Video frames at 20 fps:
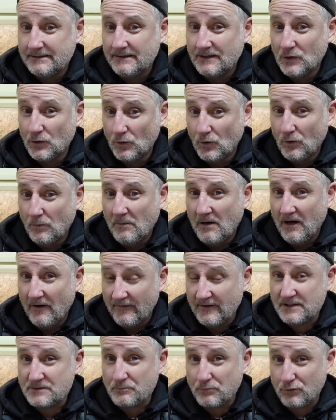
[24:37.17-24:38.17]
lawnmower.
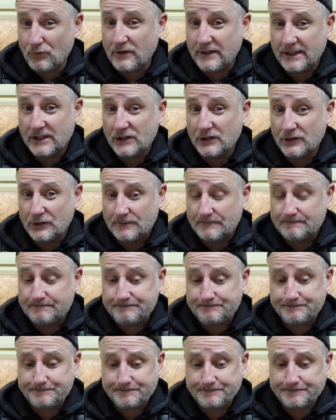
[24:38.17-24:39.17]
That's pretty good.
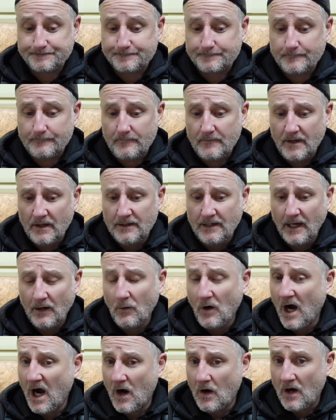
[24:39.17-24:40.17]

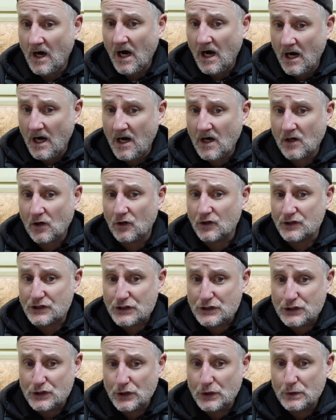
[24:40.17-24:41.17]
Now
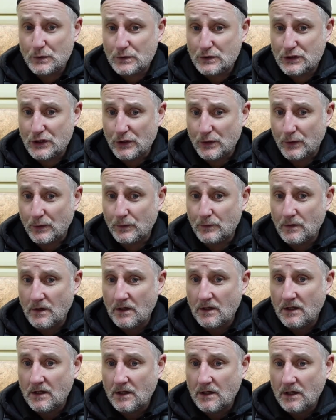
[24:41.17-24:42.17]
Argos do
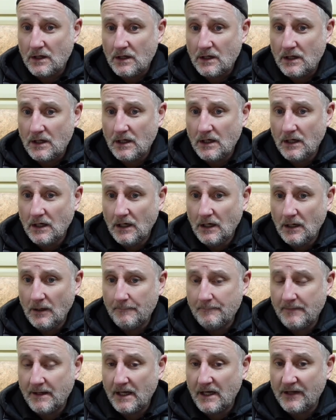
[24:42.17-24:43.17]

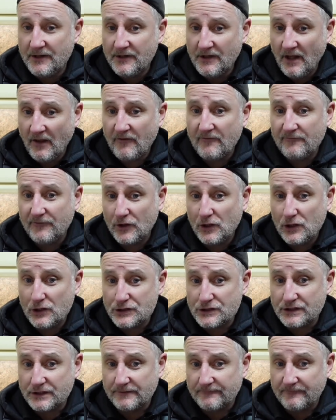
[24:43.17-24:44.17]
another
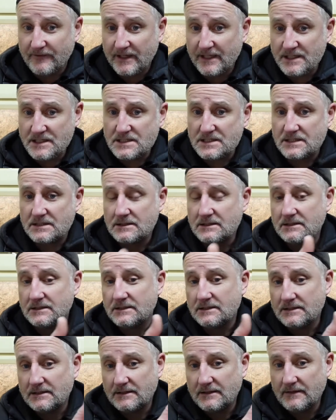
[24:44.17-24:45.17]
version of this,
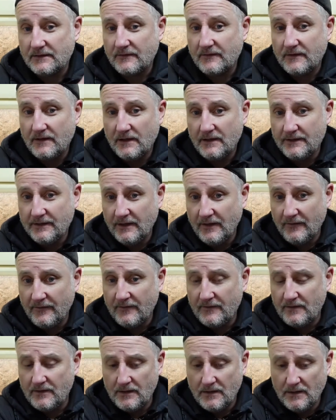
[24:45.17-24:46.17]

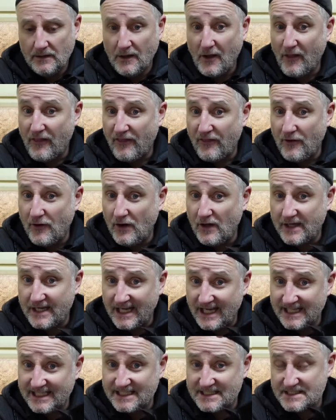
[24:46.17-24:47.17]
another
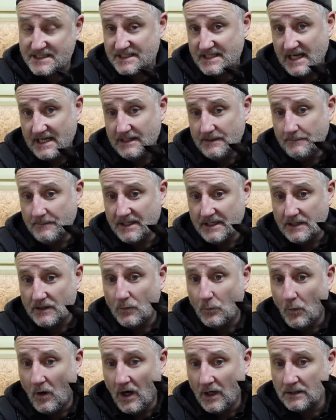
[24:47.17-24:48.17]
38 centimetre
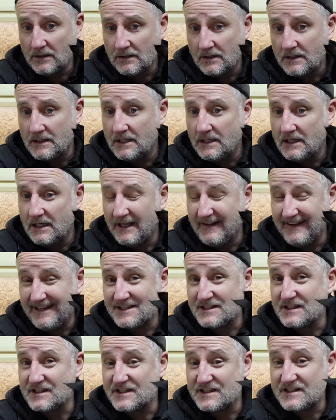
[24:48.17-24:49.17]
one, and
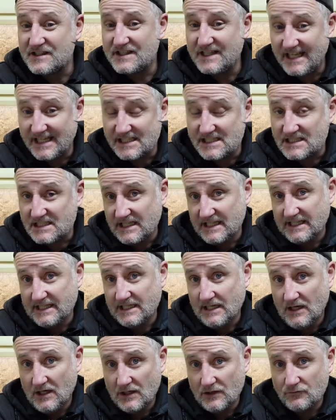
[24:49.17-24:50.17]
that's a
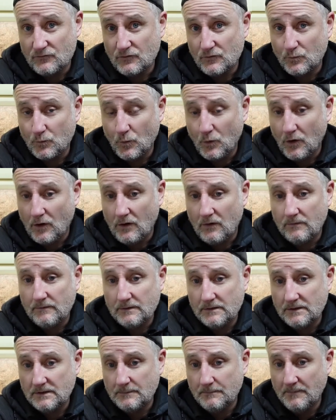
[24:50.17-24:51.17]
1600 watt
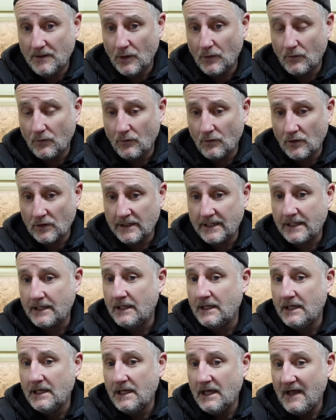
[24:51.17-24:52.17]
motor on it,
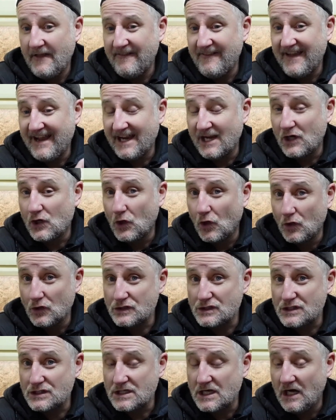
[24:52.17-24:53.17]
and that
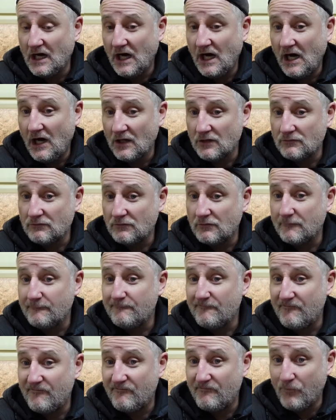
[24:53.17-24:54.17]
costs
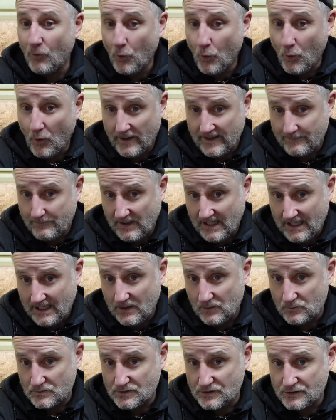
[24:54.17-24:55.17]

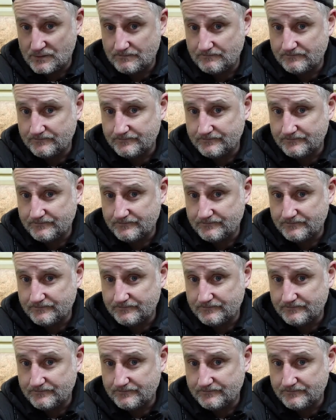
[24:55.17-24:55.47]
£140.